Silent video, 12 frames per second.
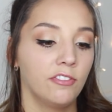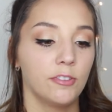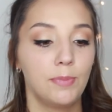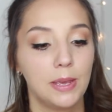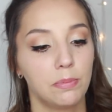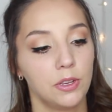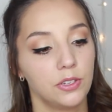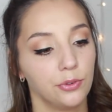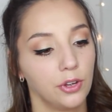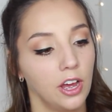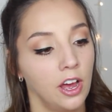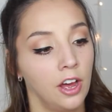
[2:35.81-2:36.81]
for big
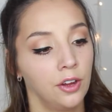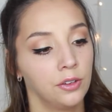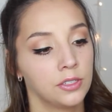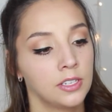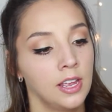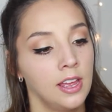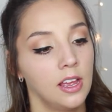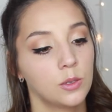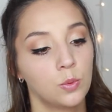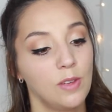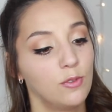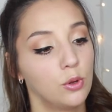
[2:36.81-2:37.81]
beautiful curls,
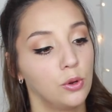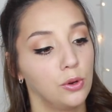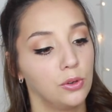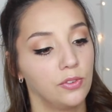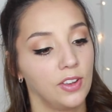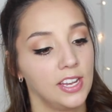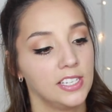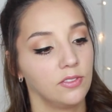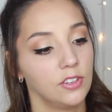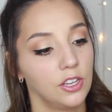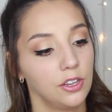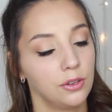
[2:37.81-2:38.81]
swivel cord for ease
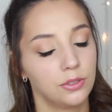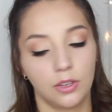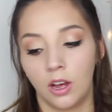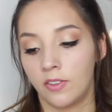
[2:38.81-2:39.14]
of use.